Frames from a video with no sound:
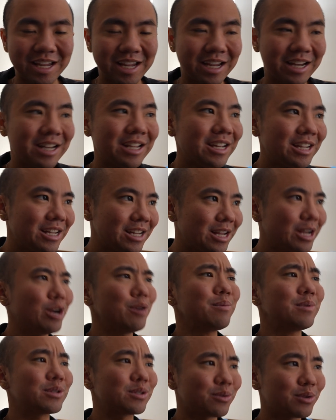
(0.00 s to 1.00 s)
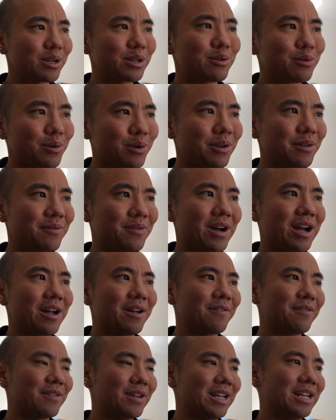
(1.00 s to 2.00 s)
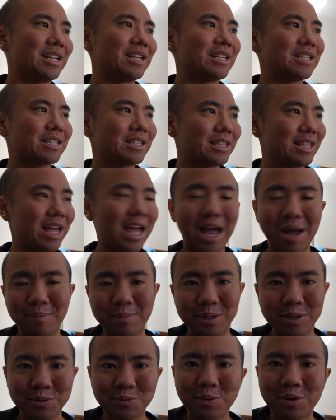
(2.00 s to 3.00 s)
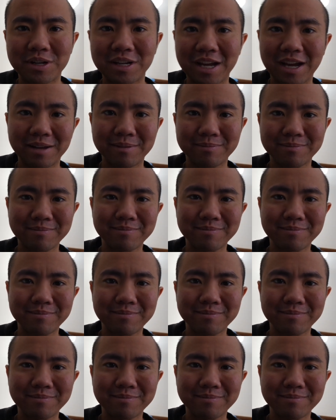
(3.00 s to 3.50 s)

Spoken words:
and I hope this 2025 is the happiest one yet.